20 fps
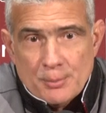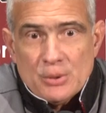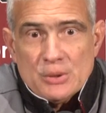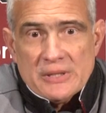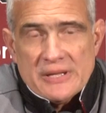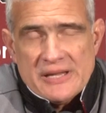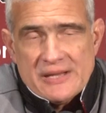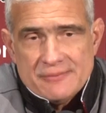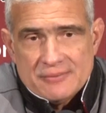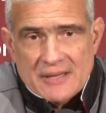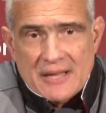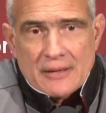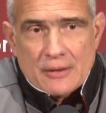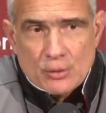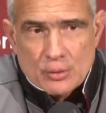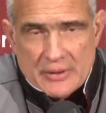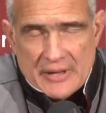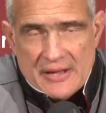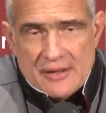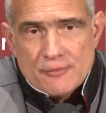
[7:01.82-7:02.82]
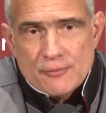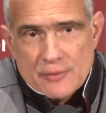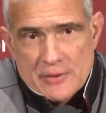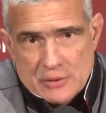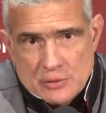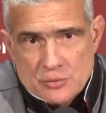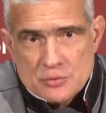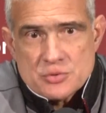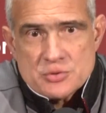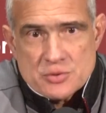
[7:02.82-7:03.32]
believe, like, okay, if we
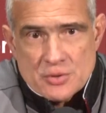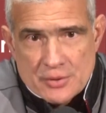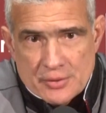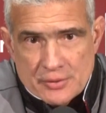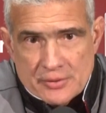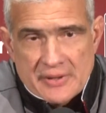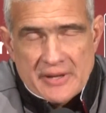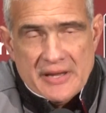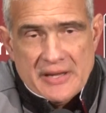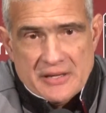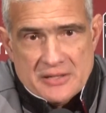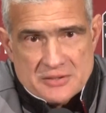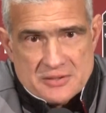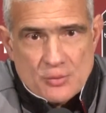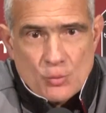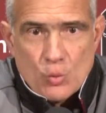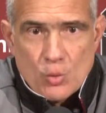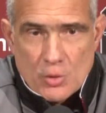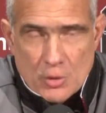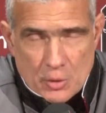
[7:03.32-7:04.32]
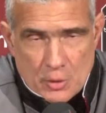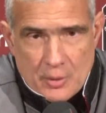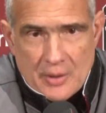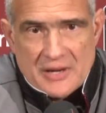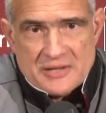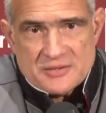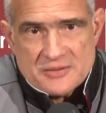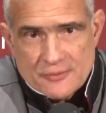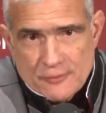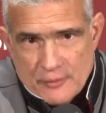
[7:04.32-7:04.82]
do certain things and we're
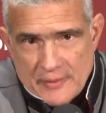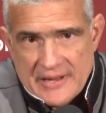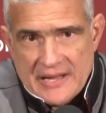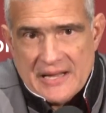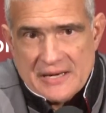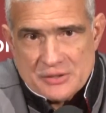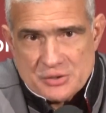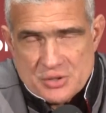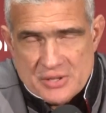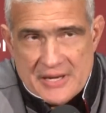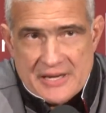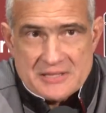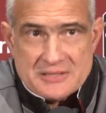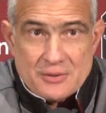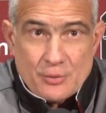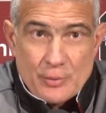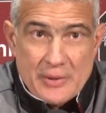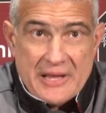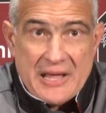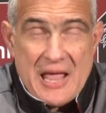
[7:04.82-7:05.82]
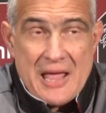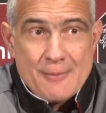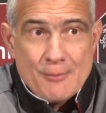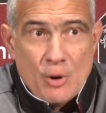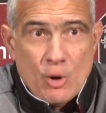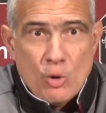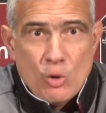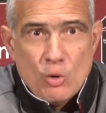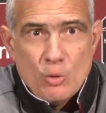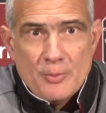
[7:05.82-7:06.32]
aggressive, we got a chance. And we came
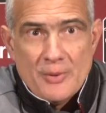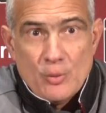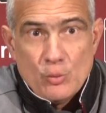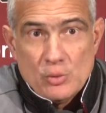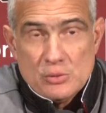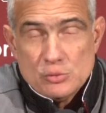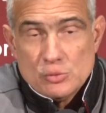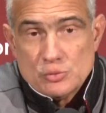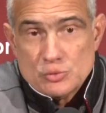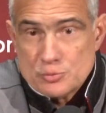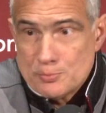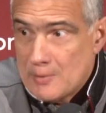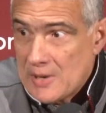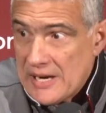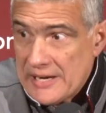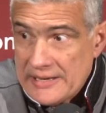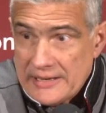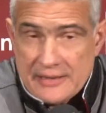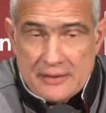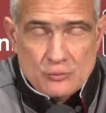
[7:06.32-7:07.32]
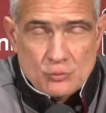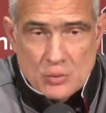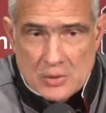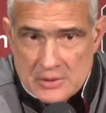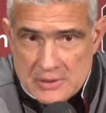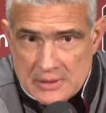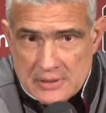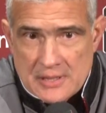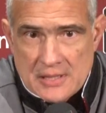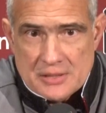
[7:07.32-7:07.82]
home and we lose Mike to a
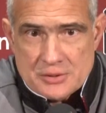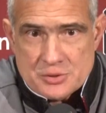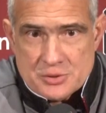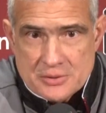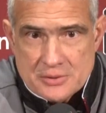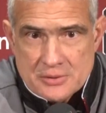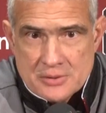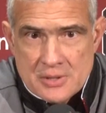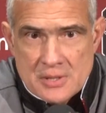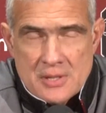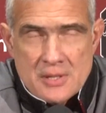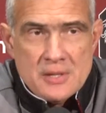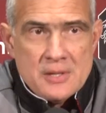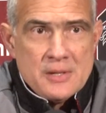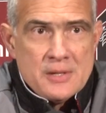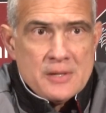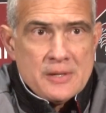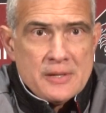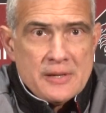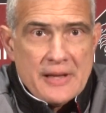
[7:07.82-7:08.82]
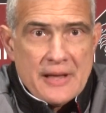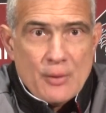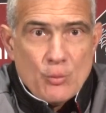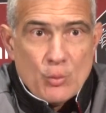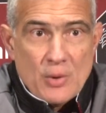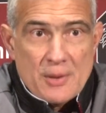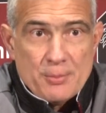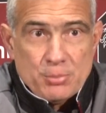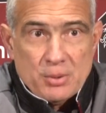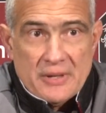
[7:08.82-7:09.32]
concussion. And
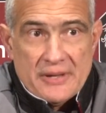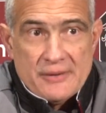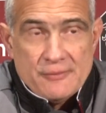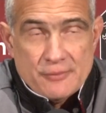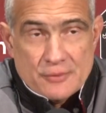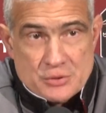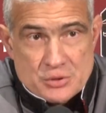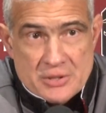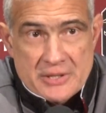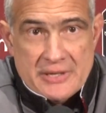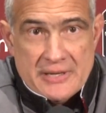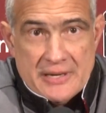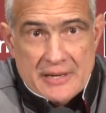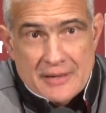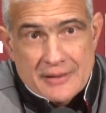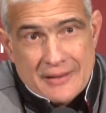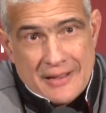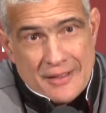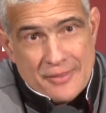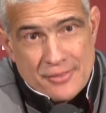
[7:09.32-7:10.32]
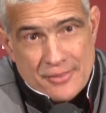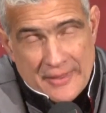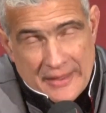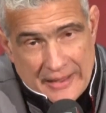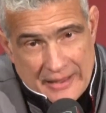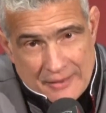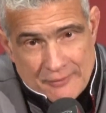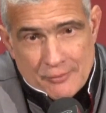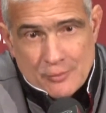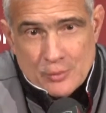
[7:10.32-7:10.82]
we played Virginia. I
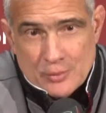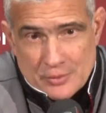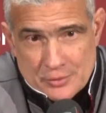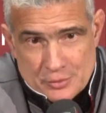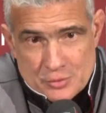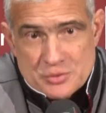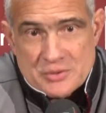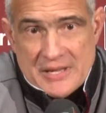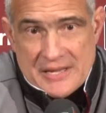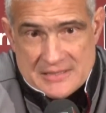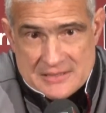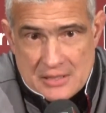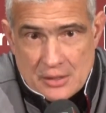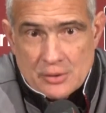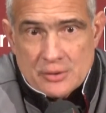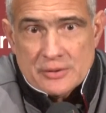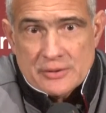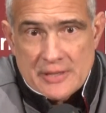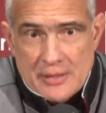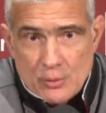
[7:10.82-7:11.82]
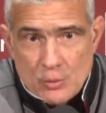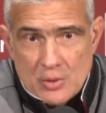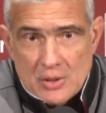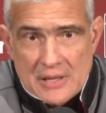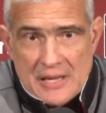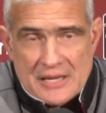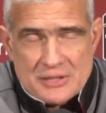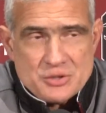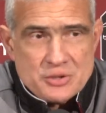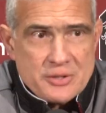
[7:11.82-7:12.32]
think everyone understands how good they were
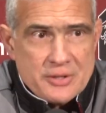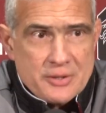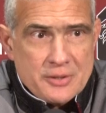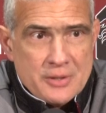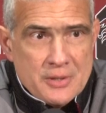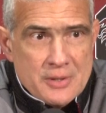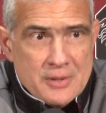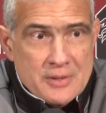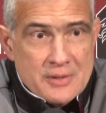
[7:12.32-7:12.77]
last year.